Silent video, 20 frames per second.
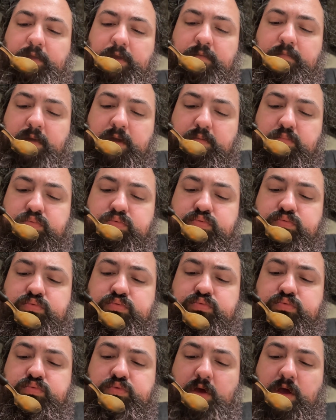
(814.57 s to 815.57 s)
But
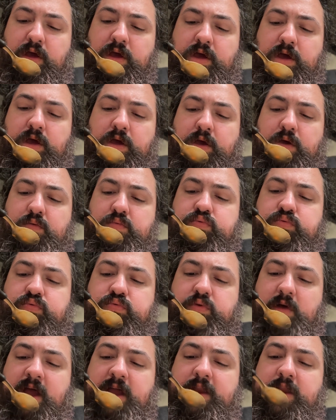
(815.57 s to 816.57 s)

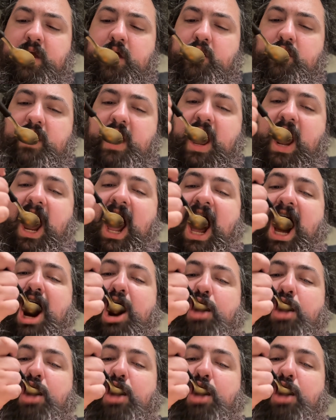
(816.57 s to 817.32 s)
I know that